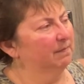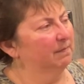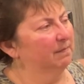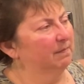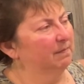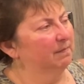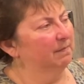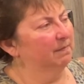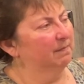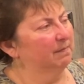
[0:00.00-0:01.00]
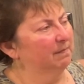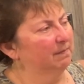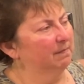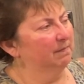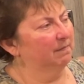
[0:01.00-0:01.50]

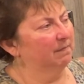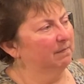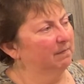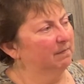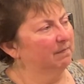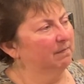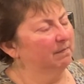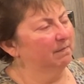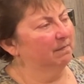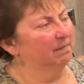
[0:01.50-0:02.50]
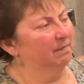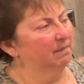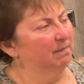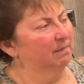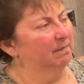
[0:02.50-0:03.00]

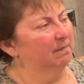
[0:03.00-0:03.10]
This person isn't speaking.